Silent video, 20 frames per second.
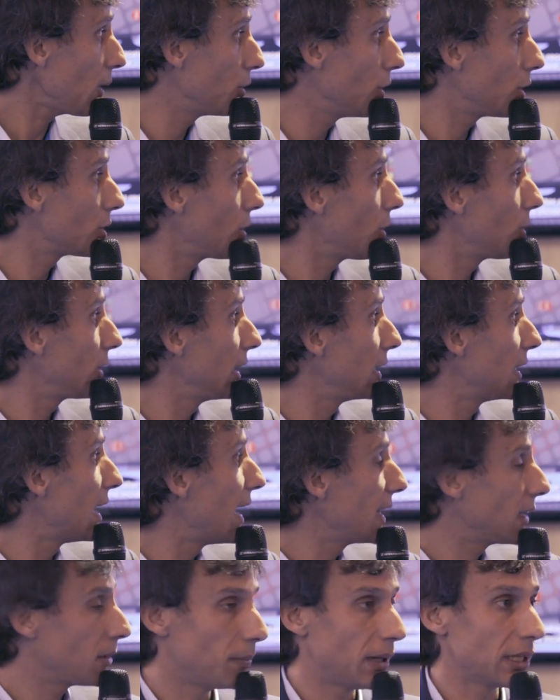not only
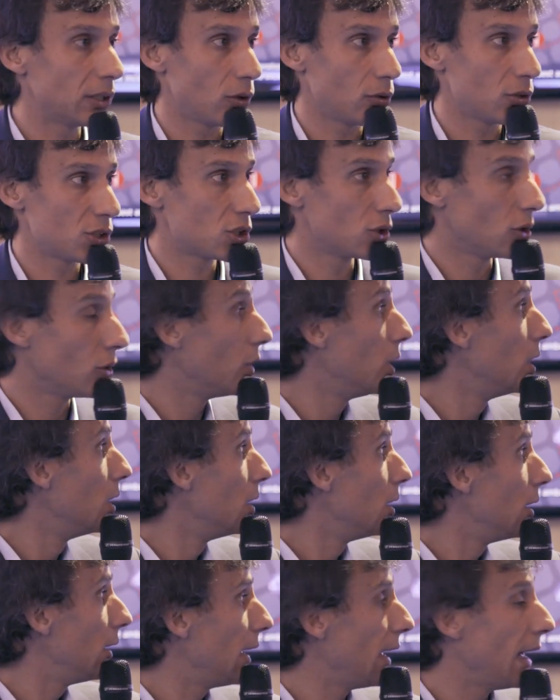that, but also
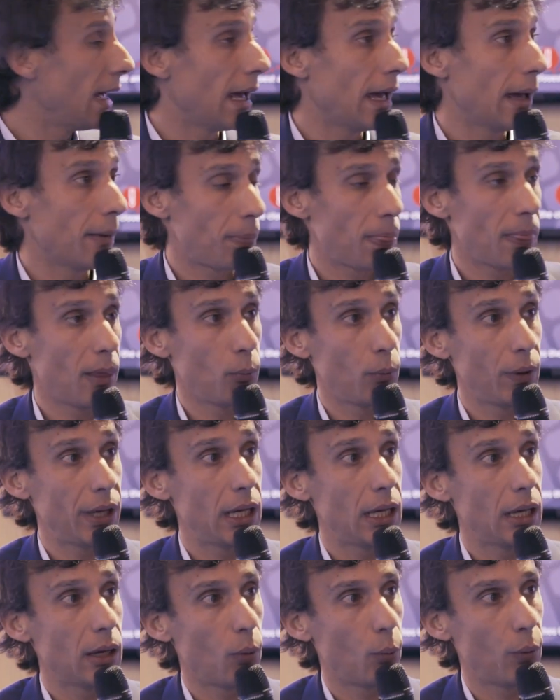
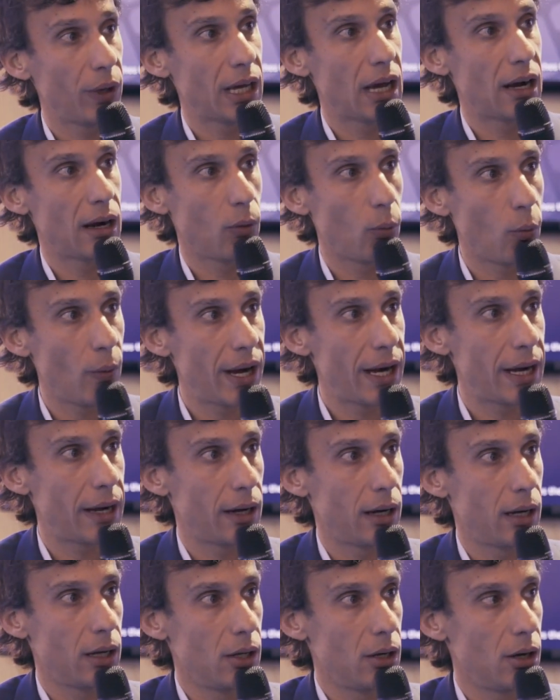we are
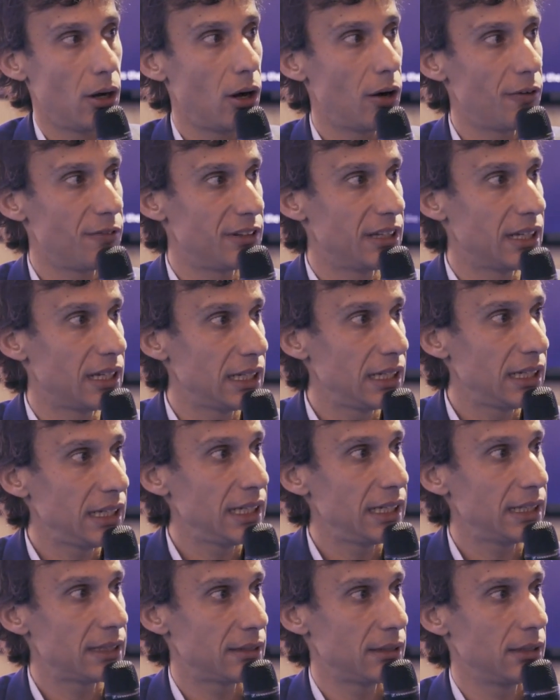aware of the
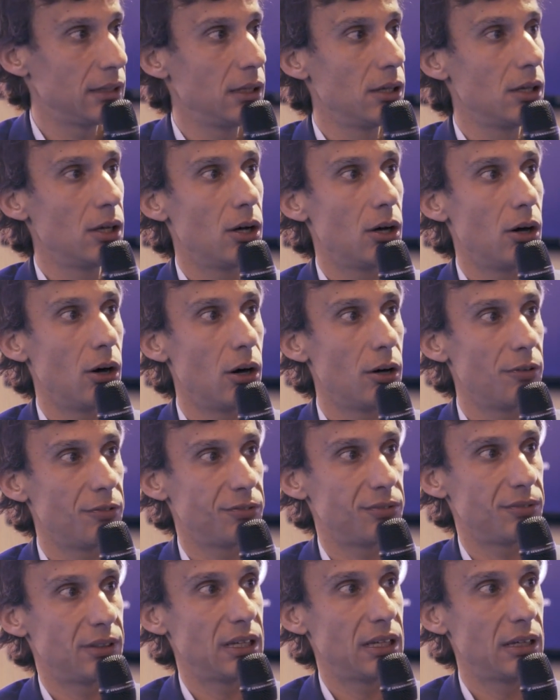need of
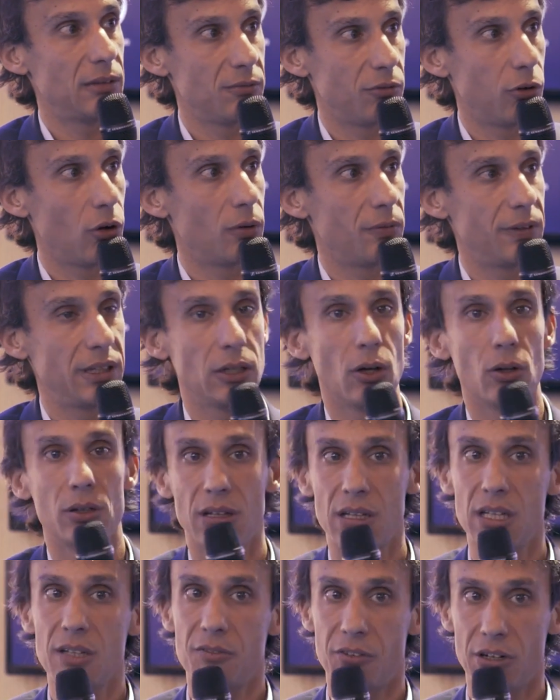involving all
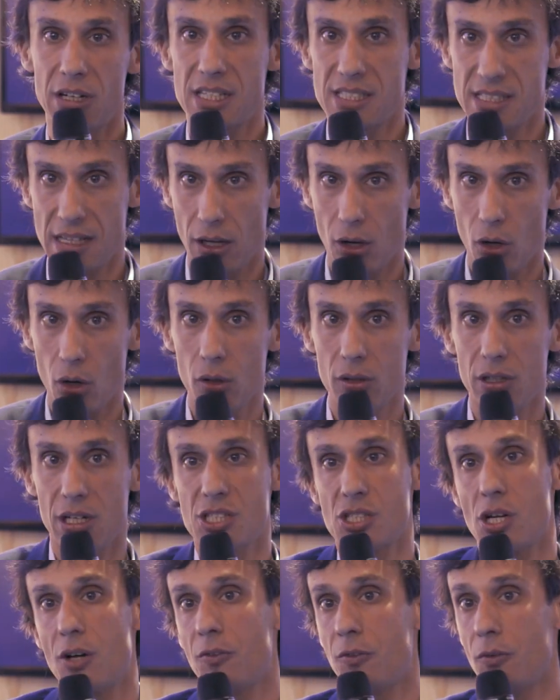the different
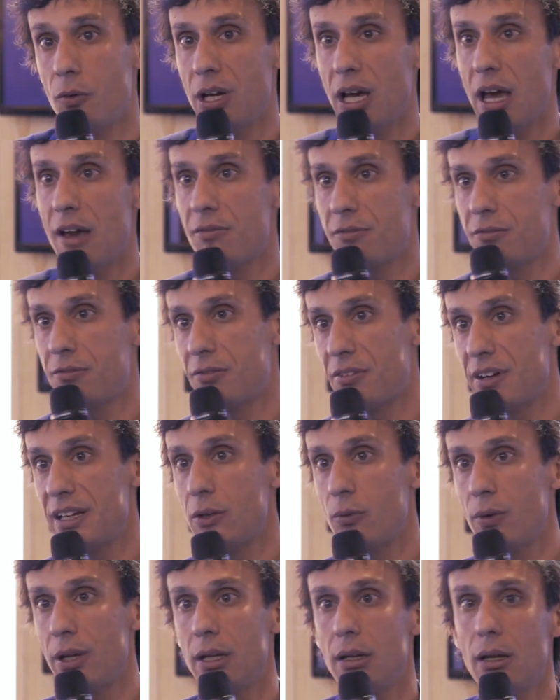stakeholders. So we have
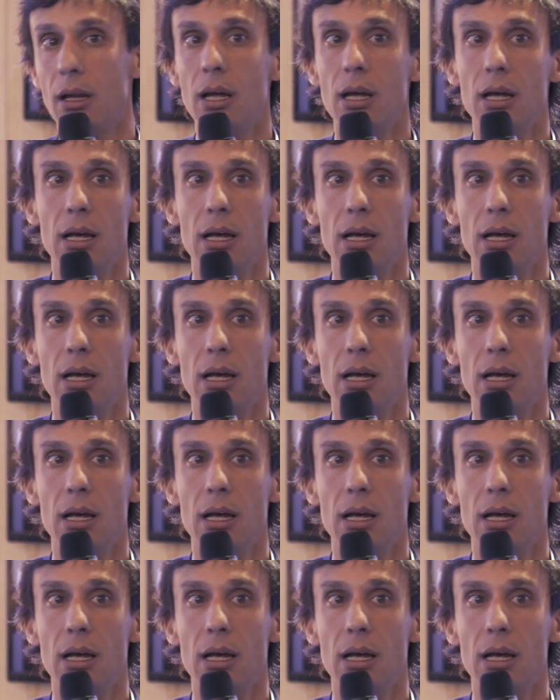frequent